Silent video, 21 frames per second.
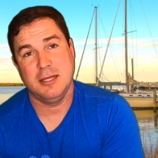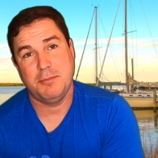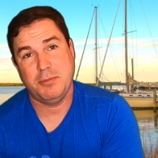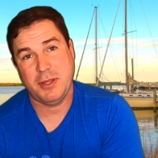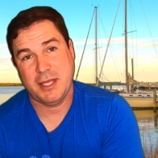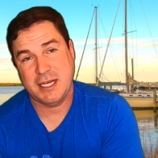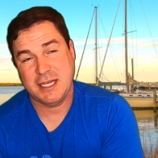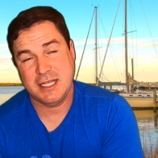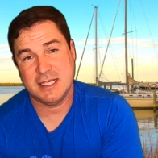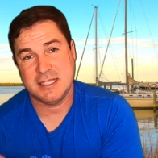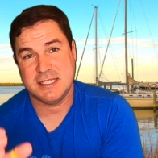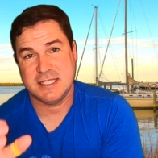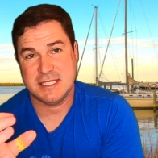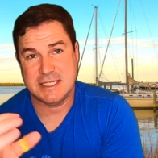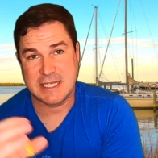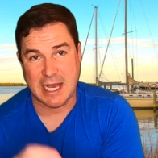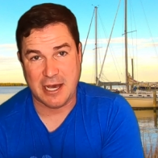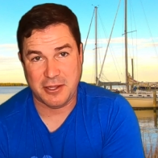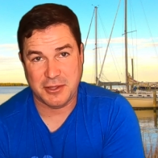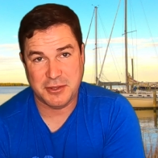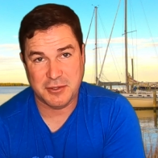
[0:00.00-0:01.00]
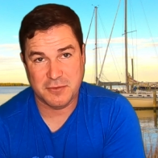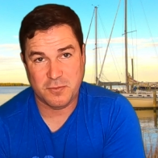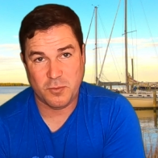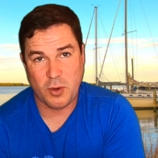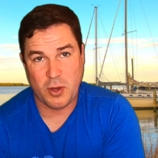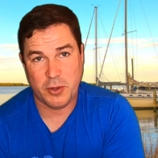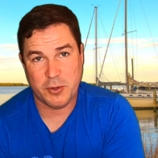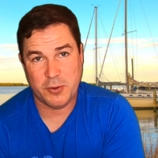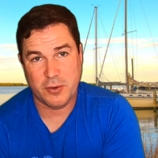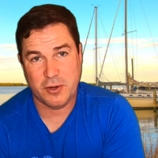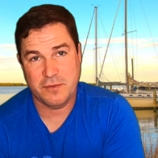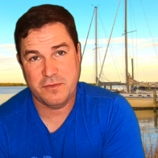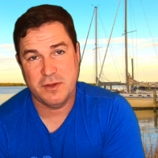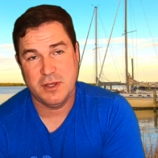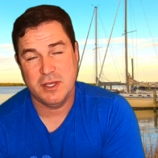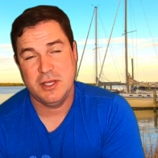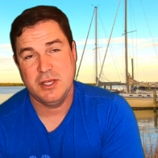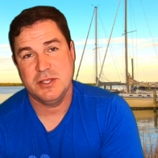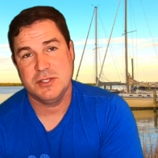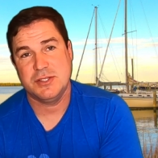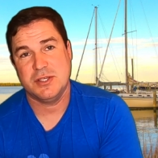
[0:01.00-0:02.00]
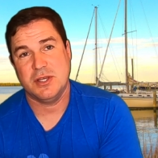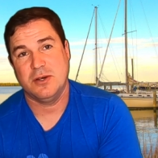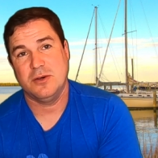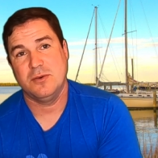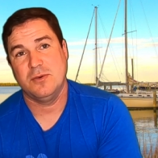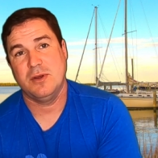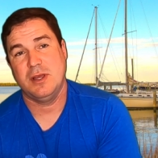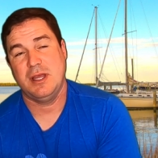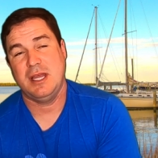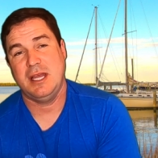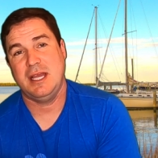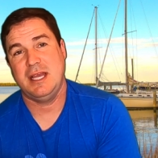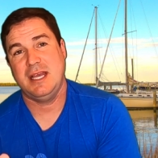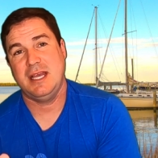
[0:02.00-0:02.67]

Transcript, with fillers: La Plata is south of Waldorf, so